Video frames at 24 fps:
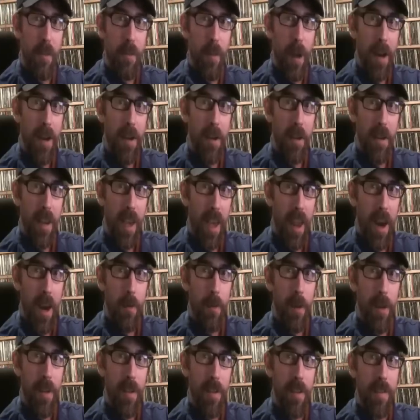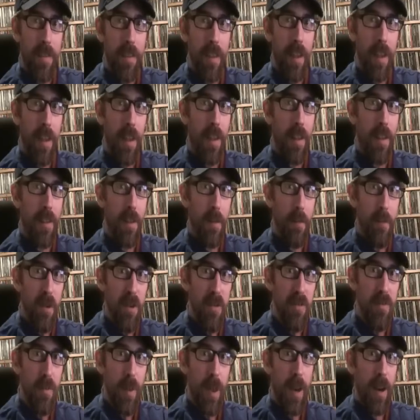on medical cannabis and the
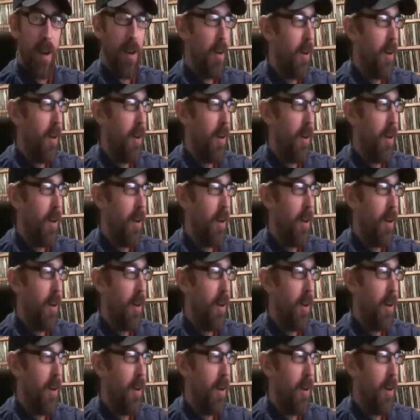movement